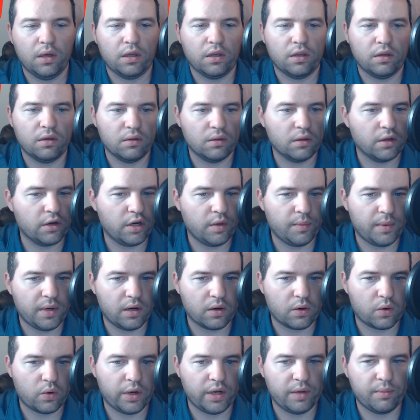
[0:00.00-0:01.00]
You learn
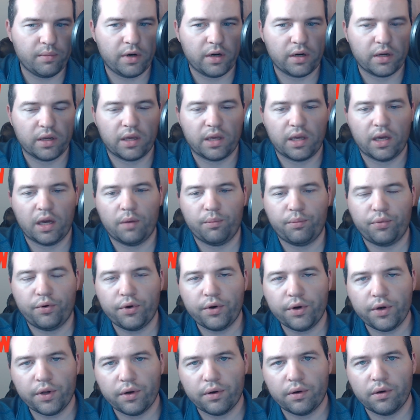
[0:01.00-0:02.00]
about CoinMarketCap
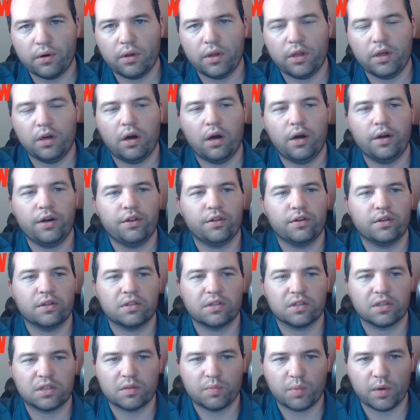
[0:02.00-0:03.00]
pretty early on in this
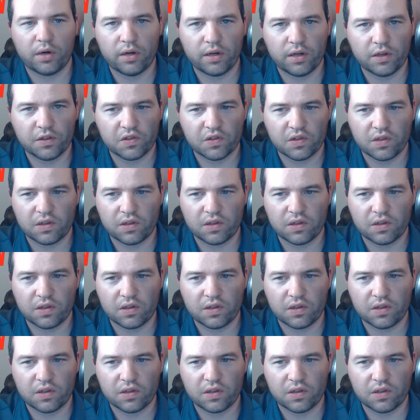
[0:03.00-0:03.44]
experience